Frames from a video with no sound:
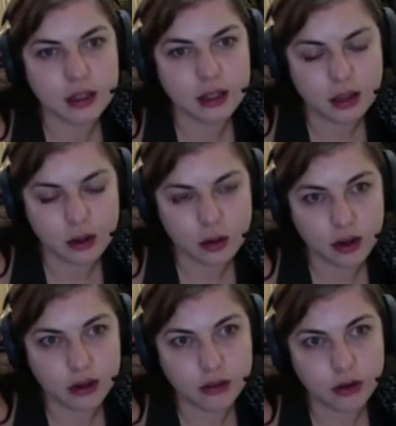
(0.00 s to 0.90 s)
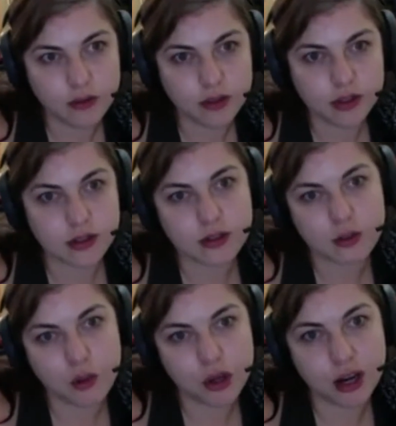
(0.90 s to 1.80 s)
you know, Lara Croft is the
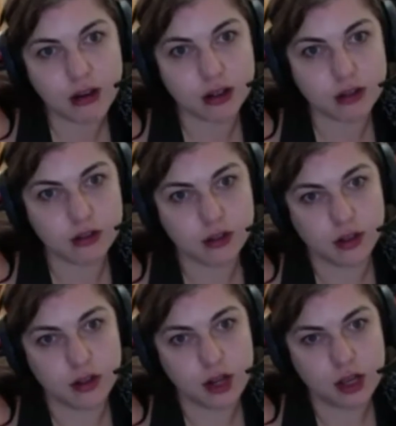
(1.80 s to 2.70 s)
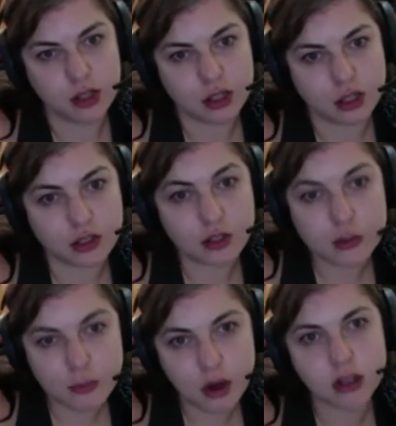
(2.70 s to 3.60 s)
strong character. She's
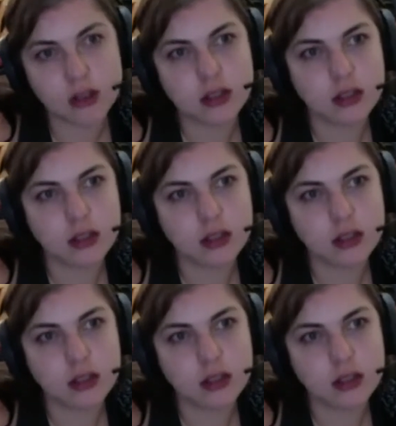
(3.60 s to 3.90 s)
smart,